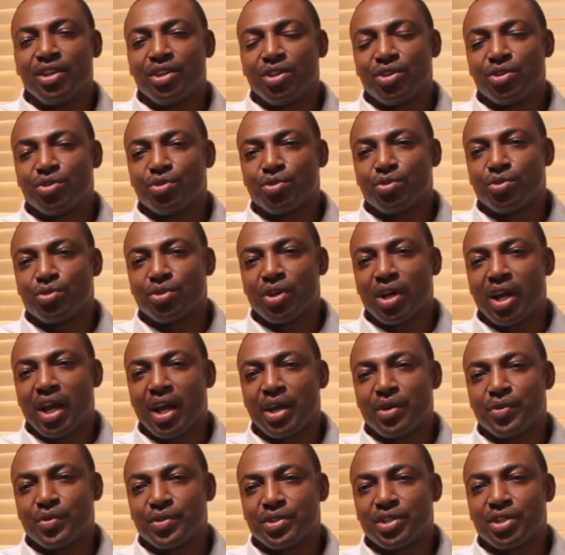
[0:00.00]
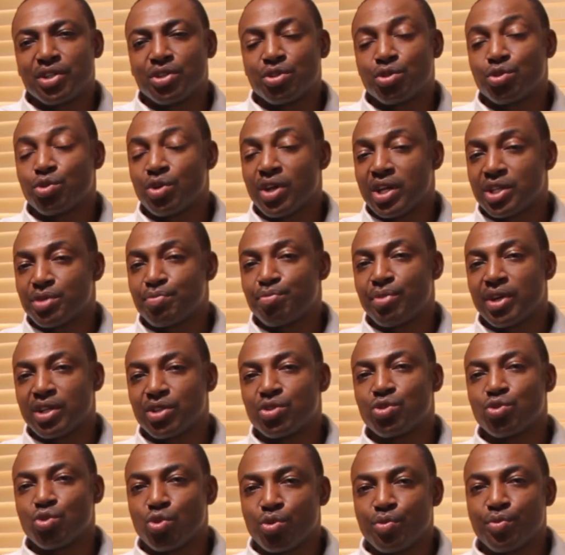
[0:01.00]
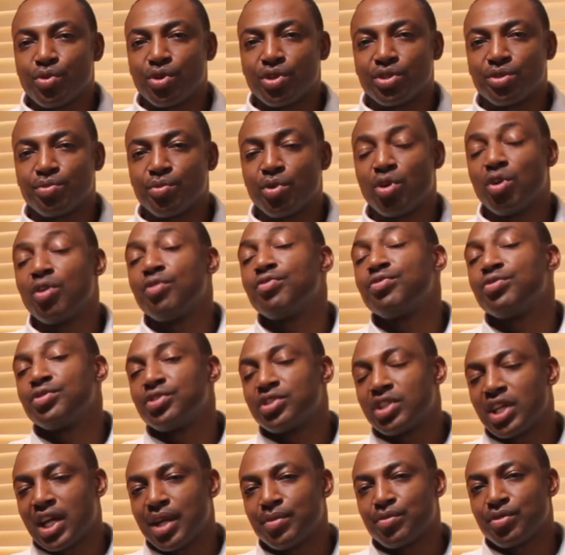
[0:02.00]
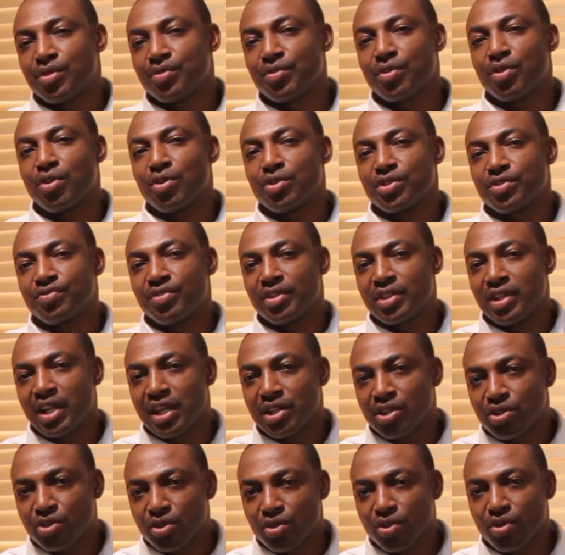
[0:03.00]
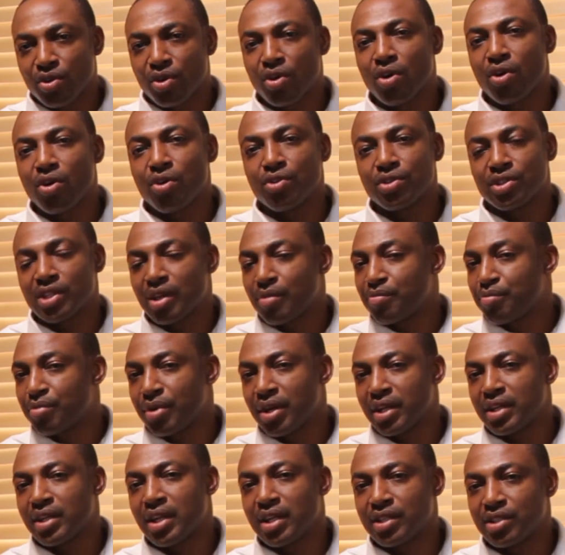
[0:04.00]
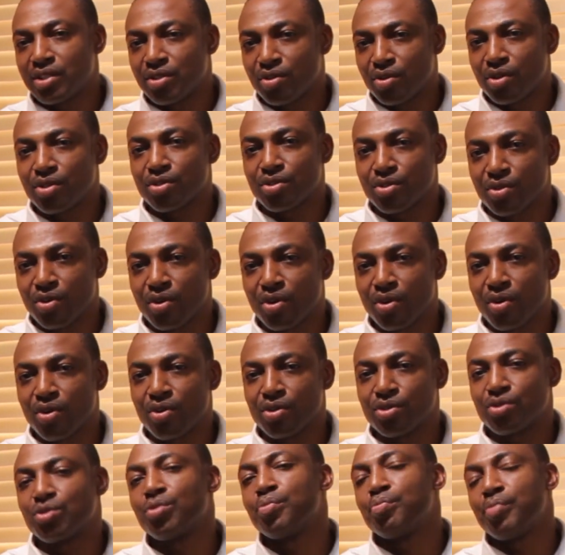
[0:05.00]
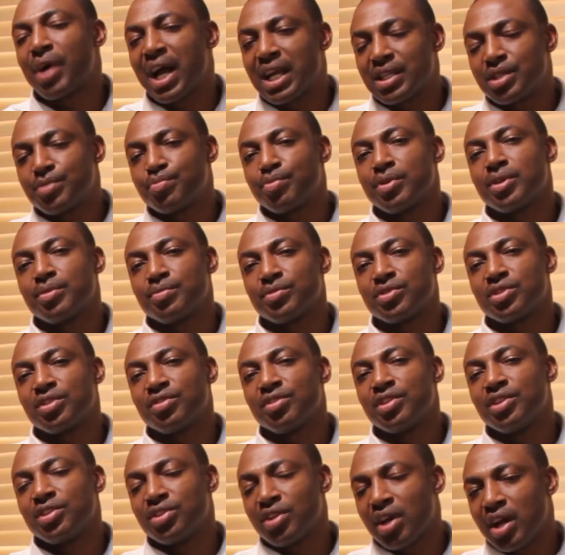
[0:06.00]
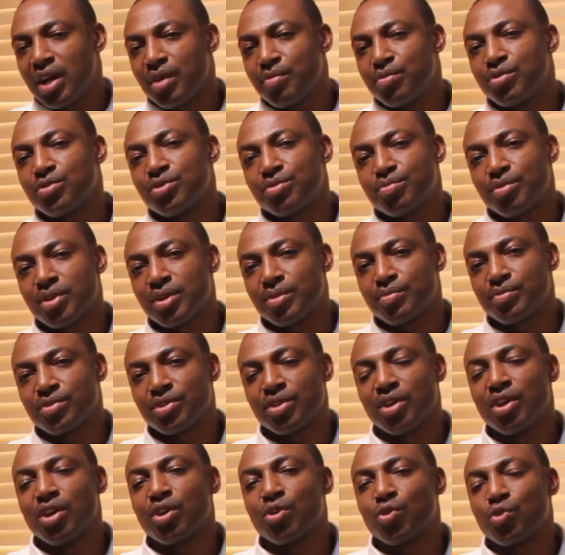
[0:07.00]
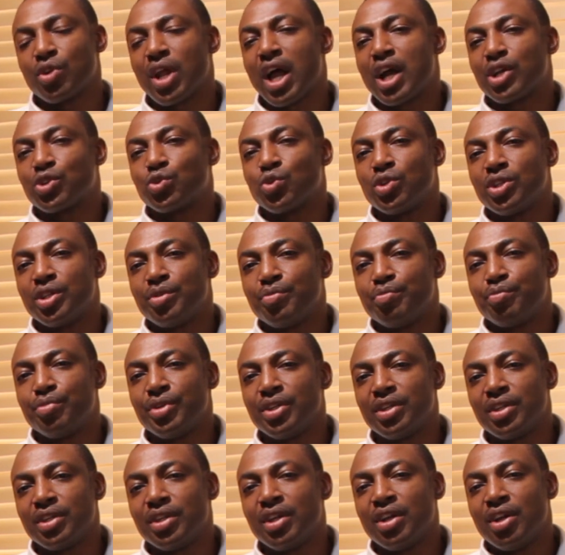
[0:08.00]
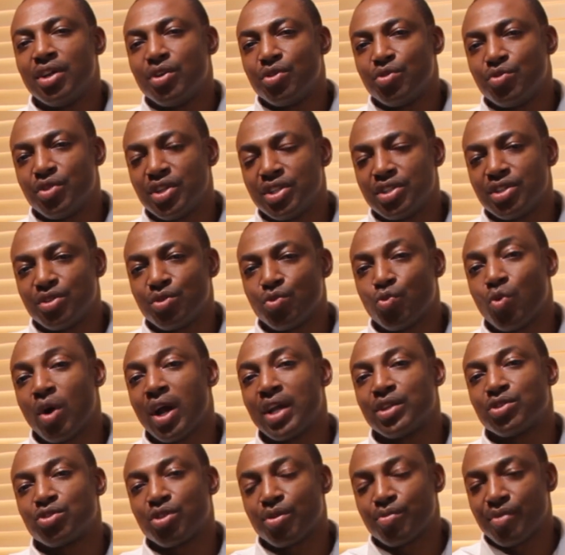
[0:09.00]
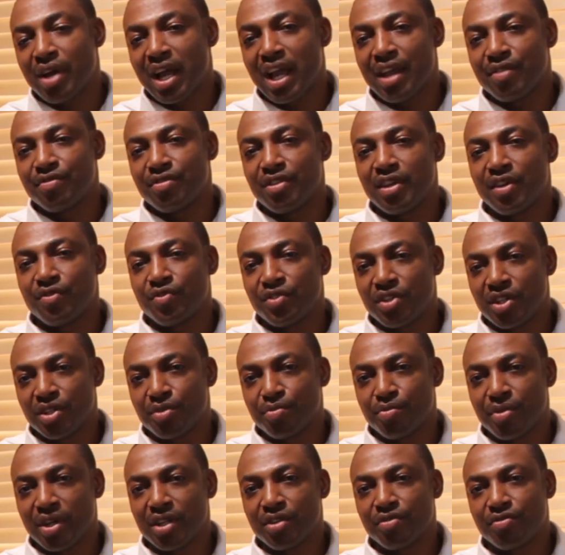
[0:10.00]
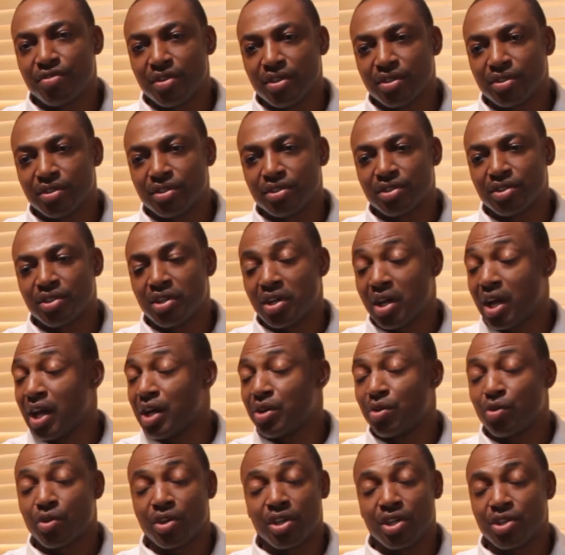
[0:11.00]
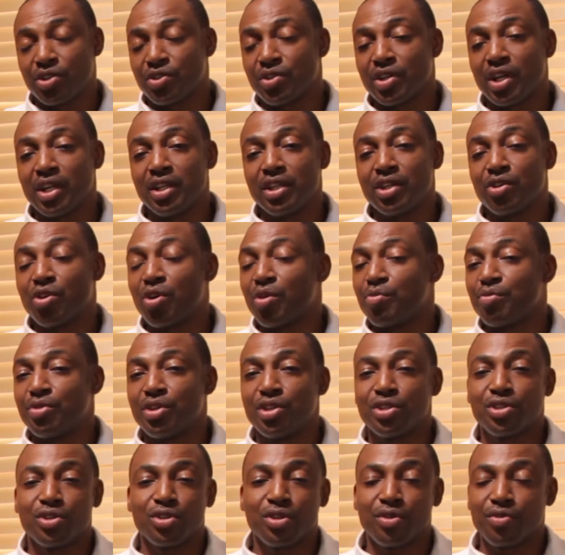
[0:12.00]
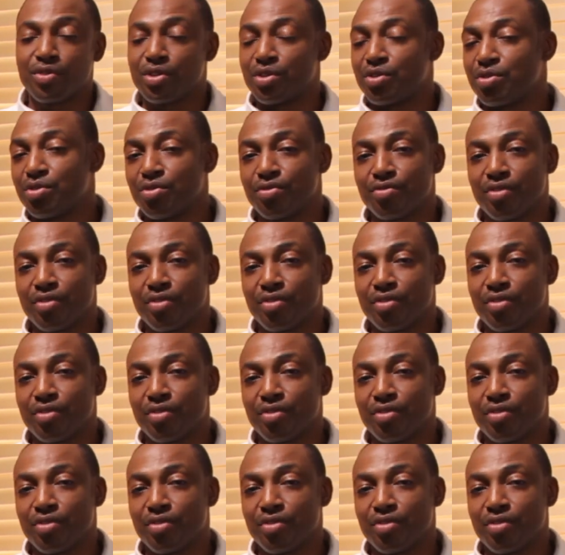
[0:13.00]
you know, I don't think you should expect so much. But oftentimes, of course, fertilization occurs and pregnancy also occurs. So bad sperms, terrible sperms, could actually be reason why some IVF treatment fails. And occasionally, combination of the two